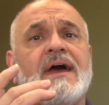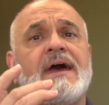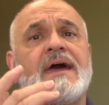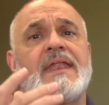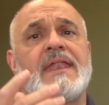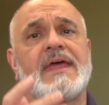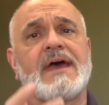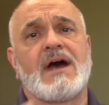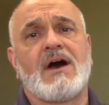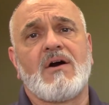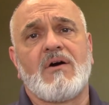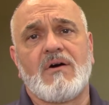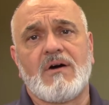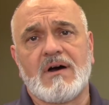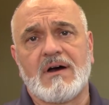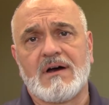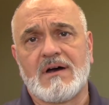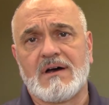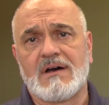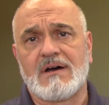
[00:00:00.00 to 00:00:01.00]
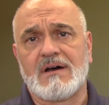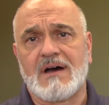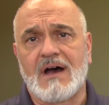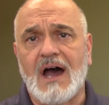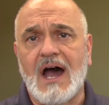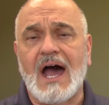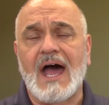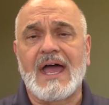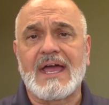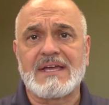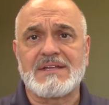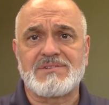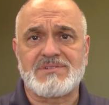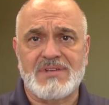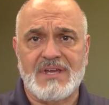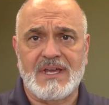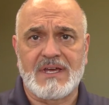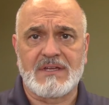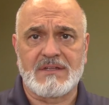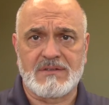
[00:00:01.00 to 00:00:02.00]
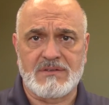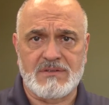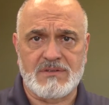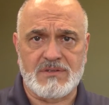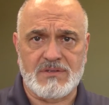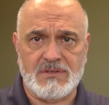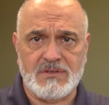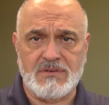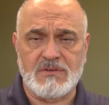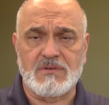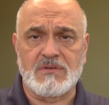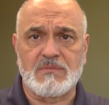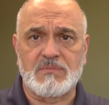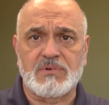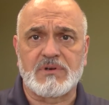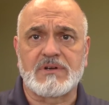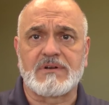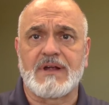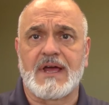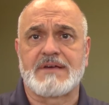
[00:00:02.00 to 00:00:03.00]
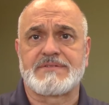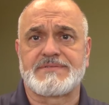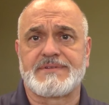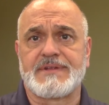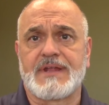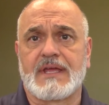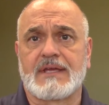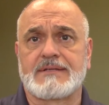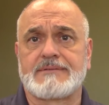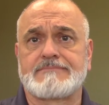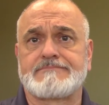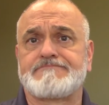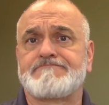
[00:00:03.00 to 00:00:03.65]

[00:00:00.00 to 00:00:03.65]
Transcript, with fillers: Now, I tend to procrastinate.